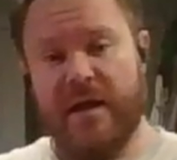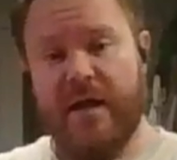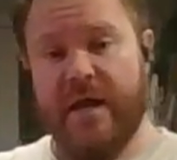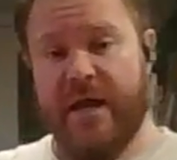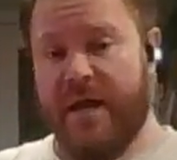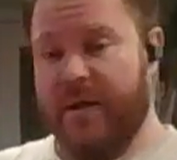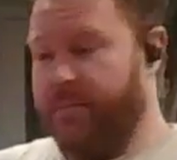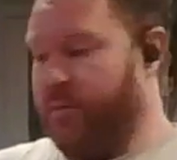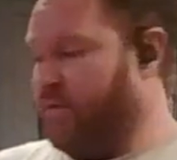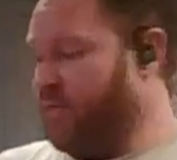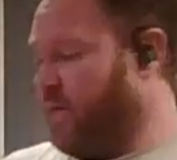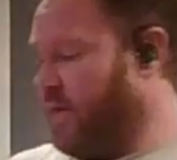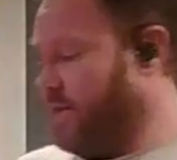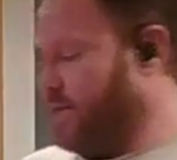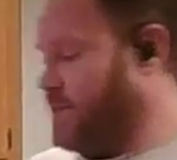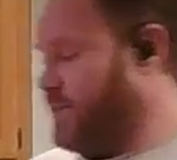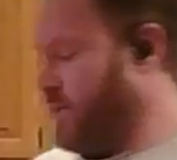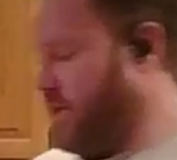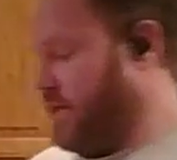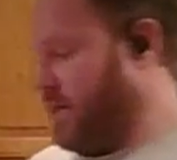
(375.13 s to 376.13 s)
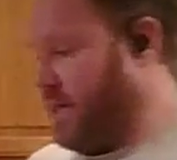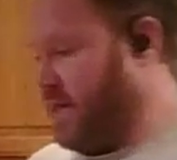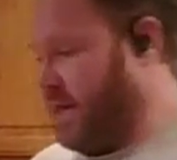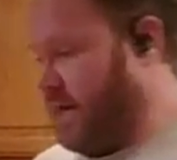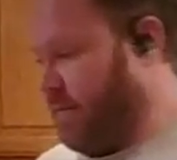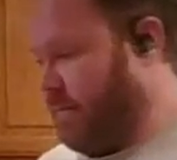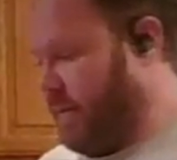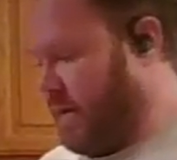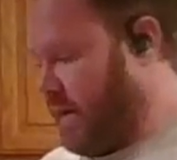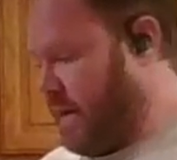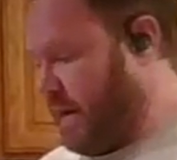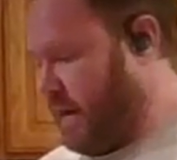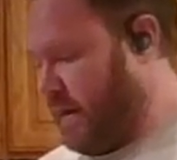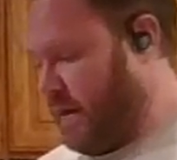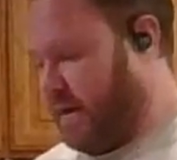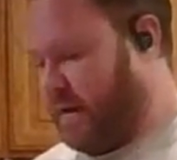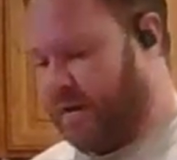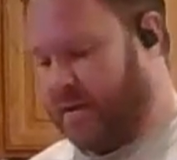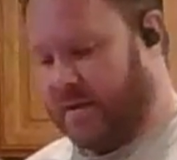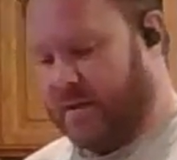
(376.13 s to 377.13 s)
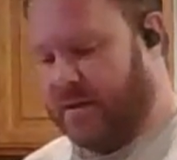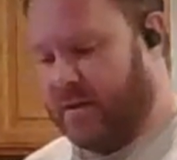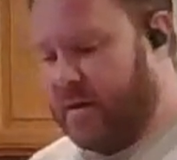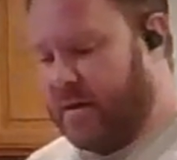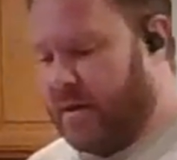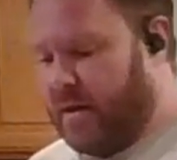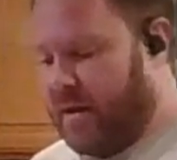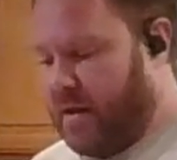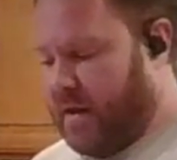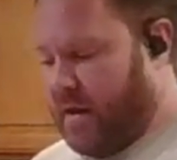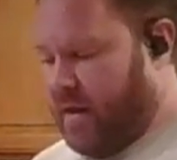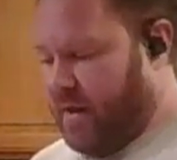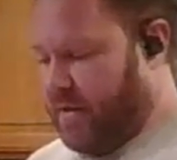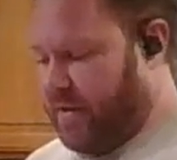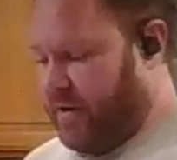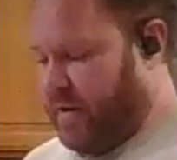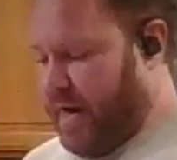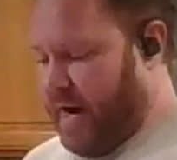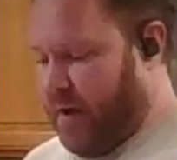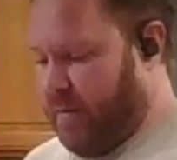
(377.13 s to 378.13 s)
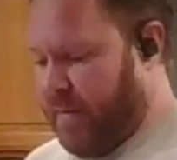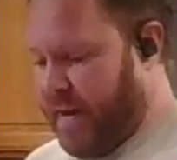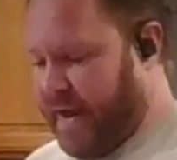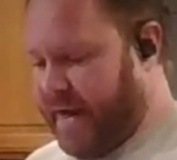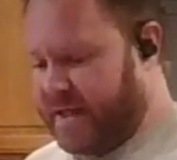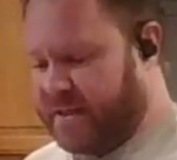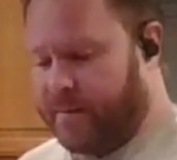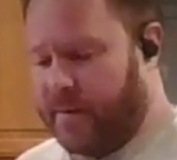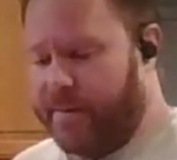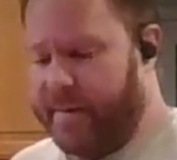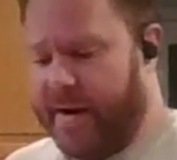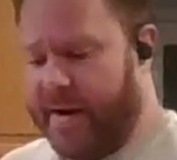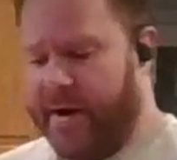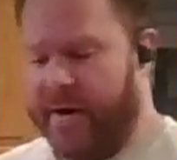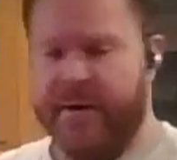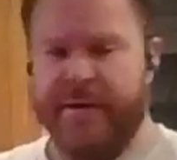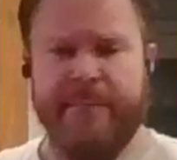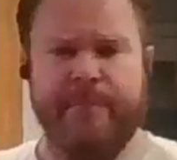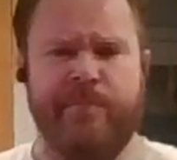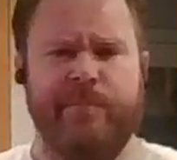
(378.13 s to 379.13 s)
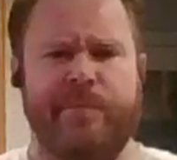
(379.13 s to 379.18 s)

I'm going to move on to getting my other aromatics prepared.